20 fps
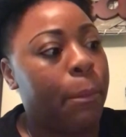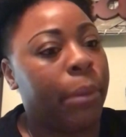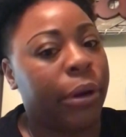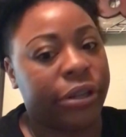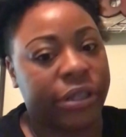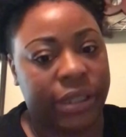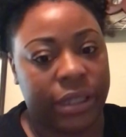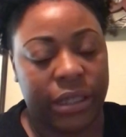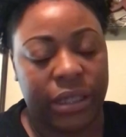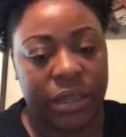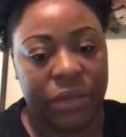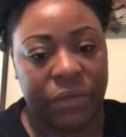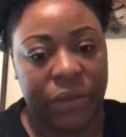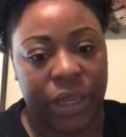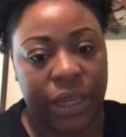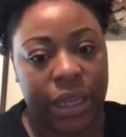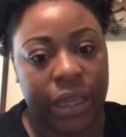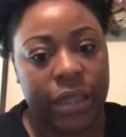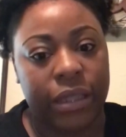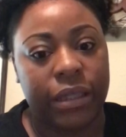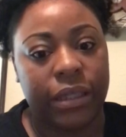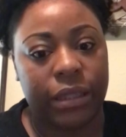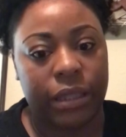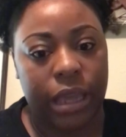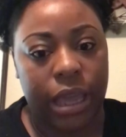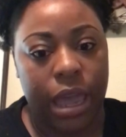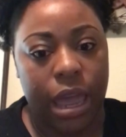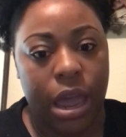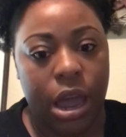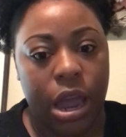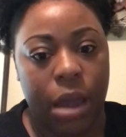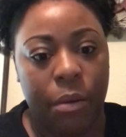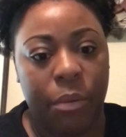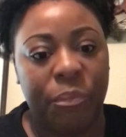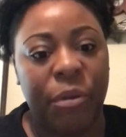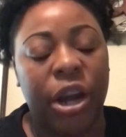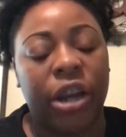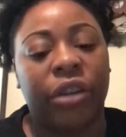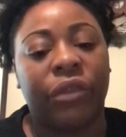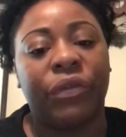birth certificates, a
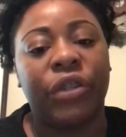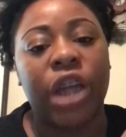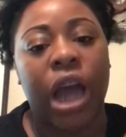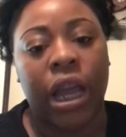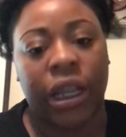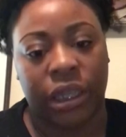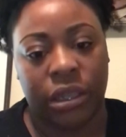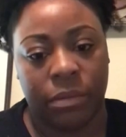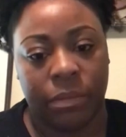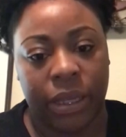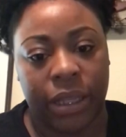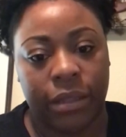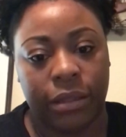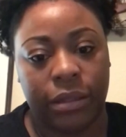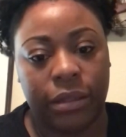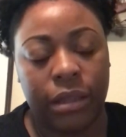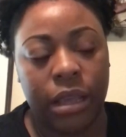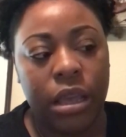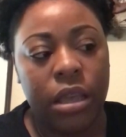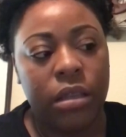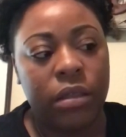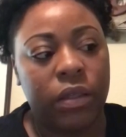part of documents.